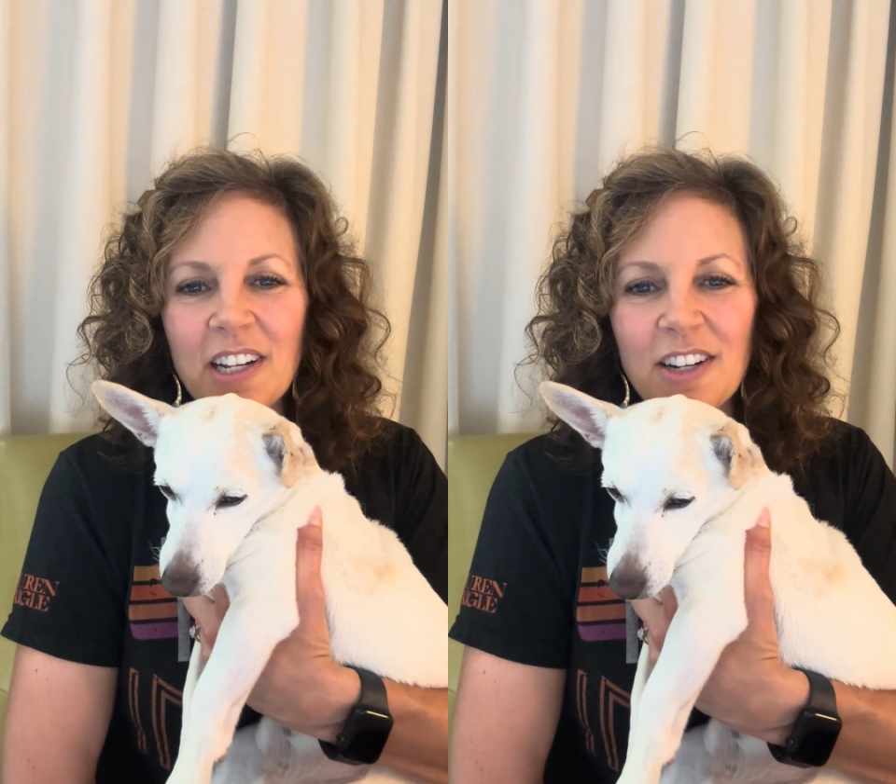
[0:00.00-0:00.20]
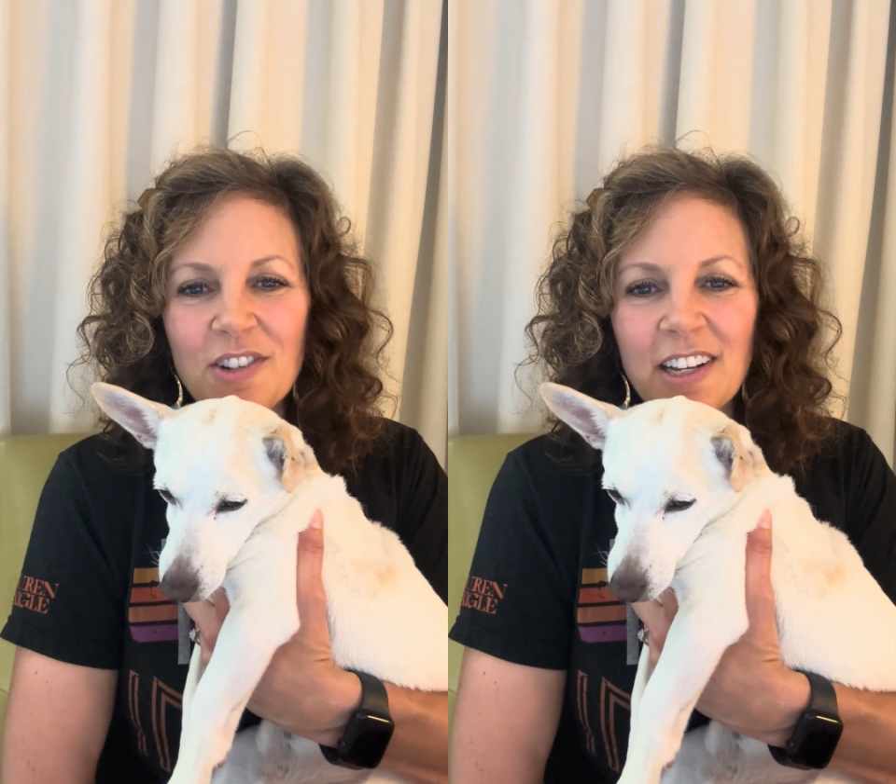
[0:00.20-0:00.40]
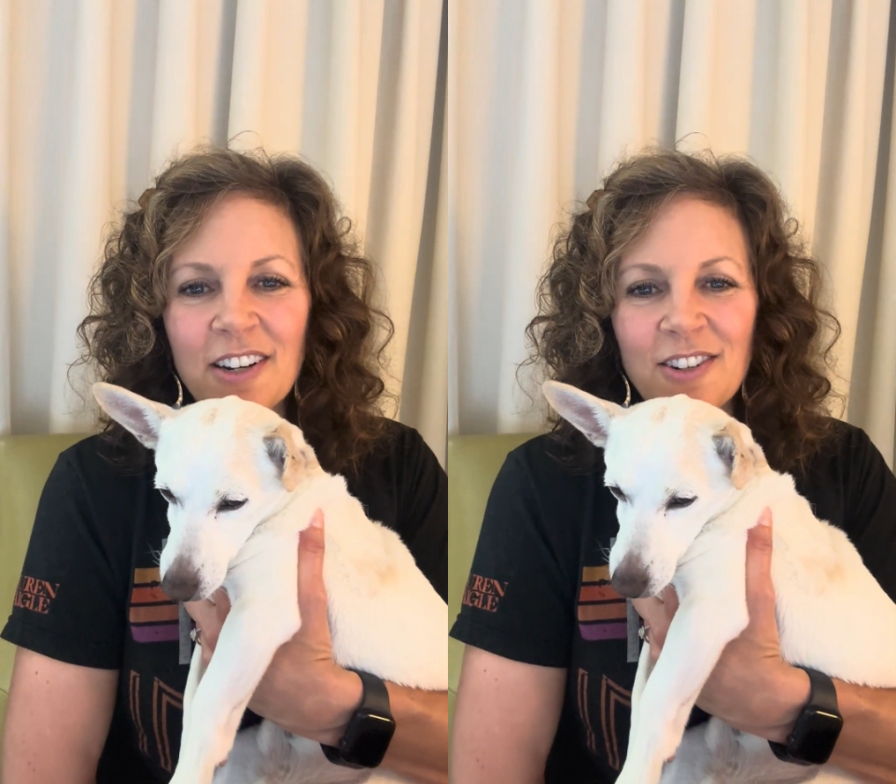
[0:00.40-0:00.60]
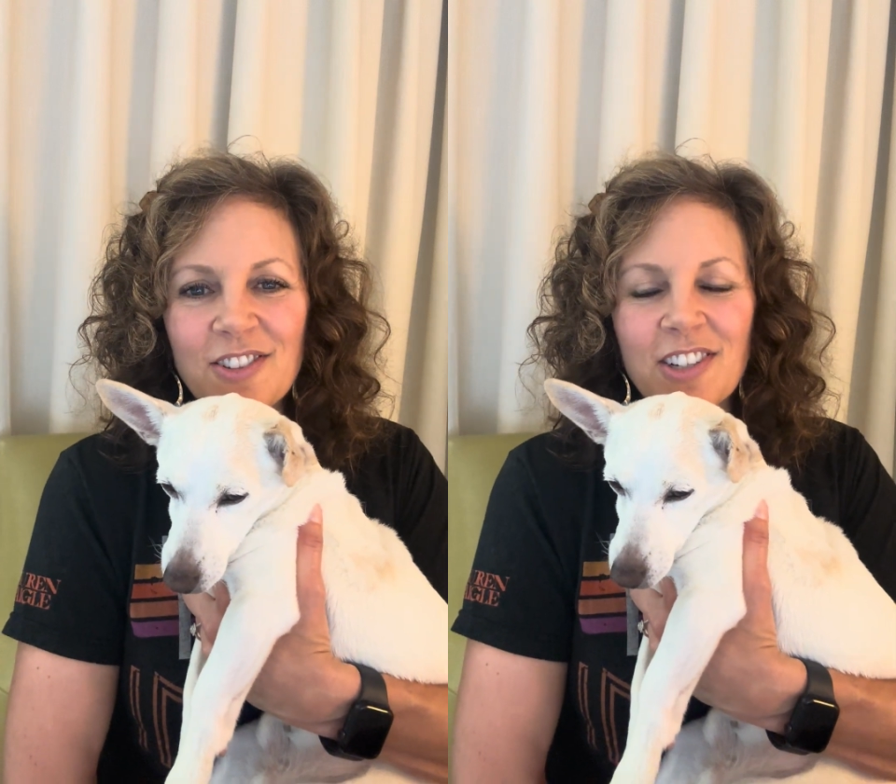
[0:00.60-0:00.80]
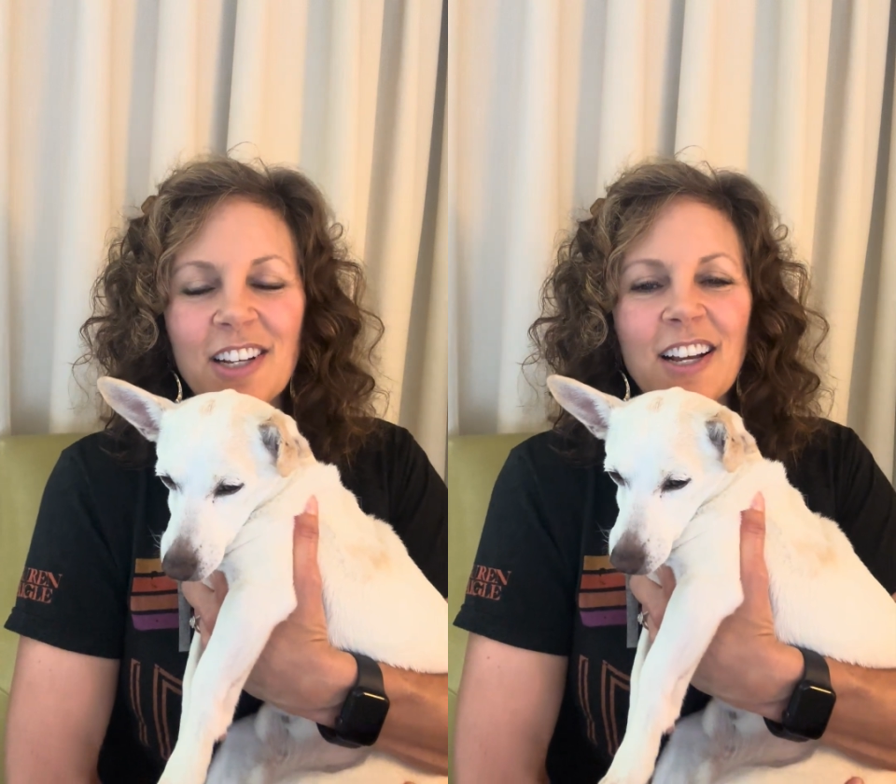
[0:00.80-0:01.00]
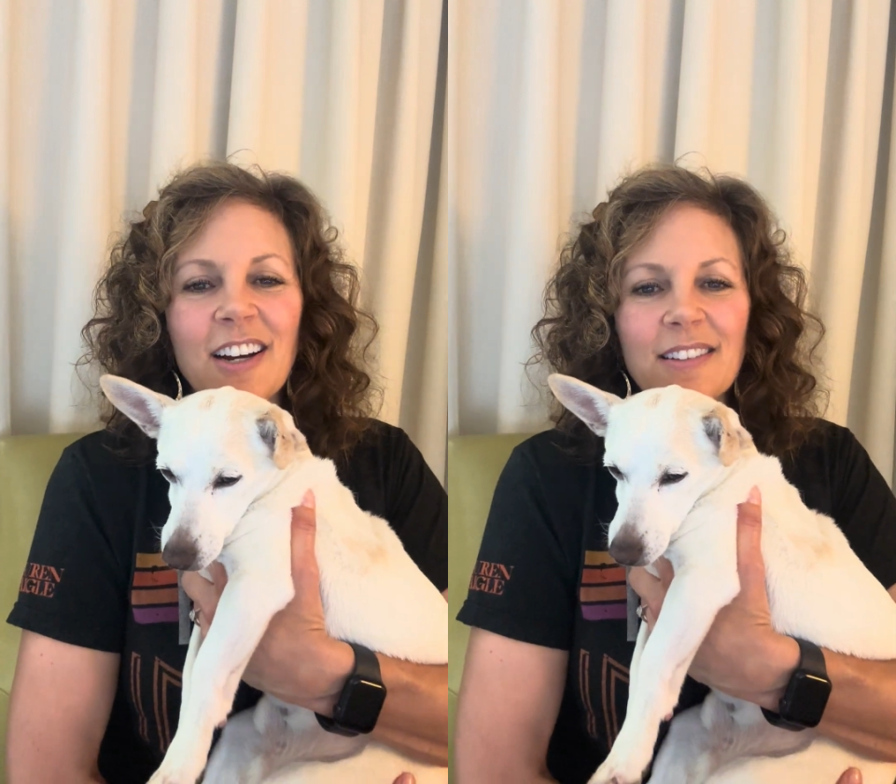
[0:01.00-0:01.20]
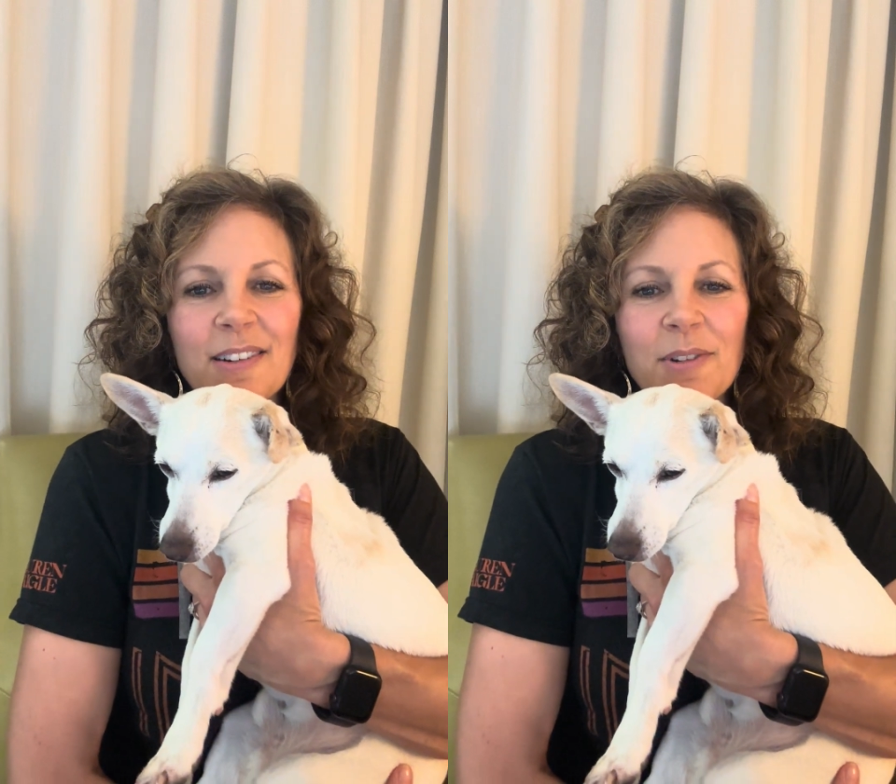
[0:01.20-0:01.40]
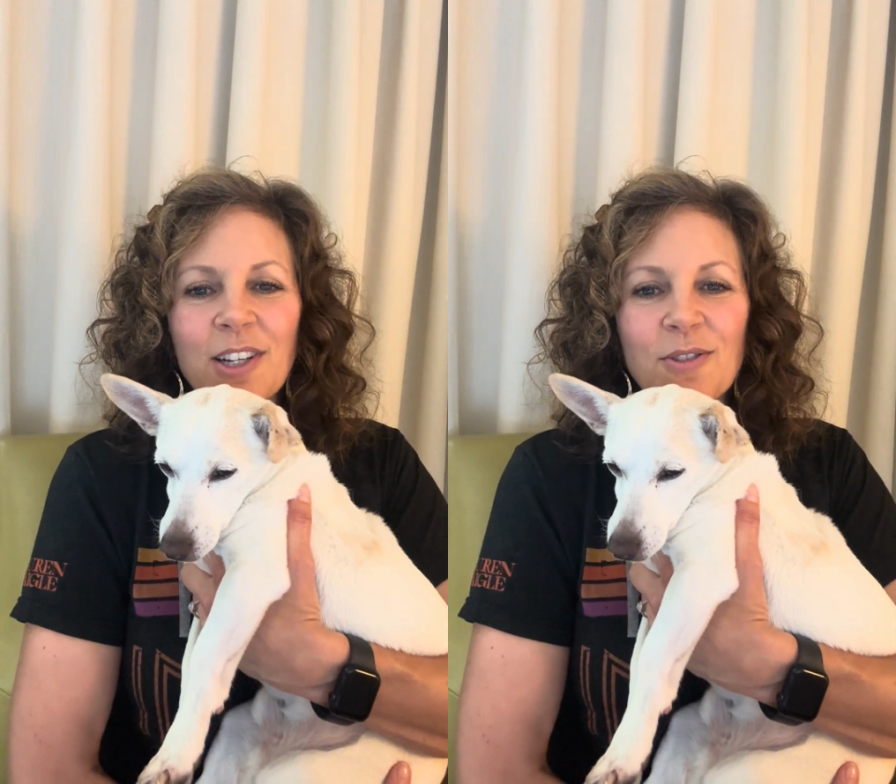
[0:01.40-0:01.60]
at our synagogue that
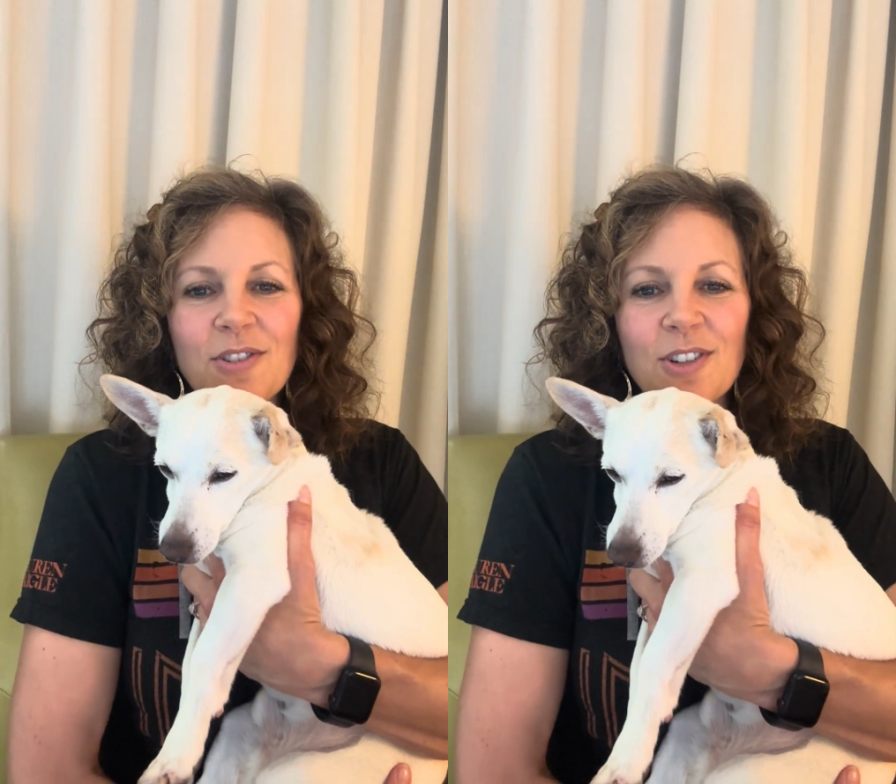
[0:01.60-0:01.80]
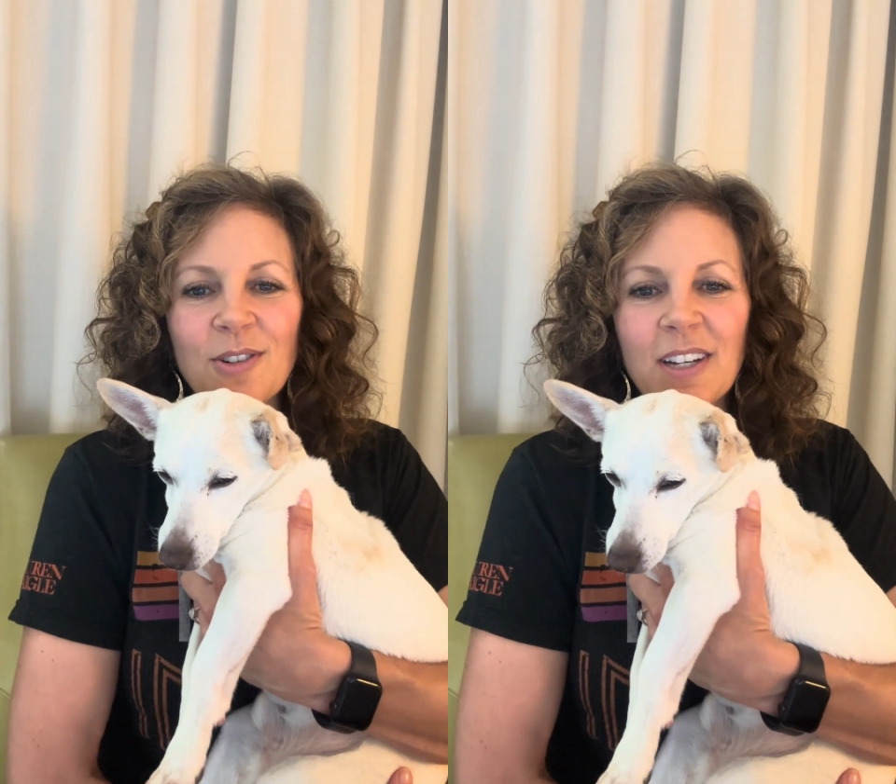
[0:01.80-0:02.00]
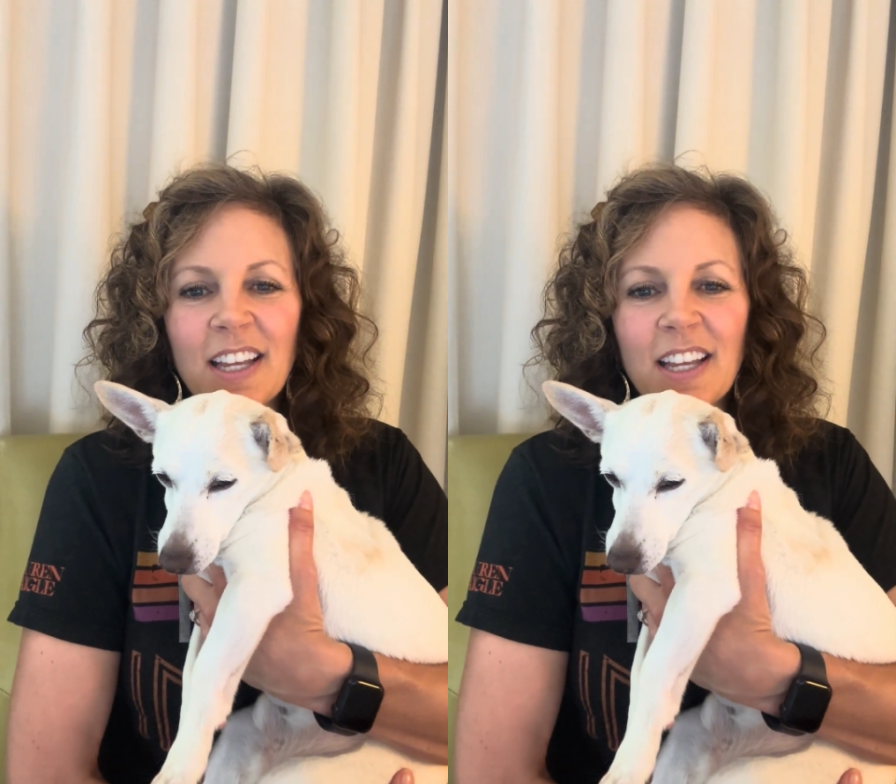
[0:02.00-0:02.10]
we go to.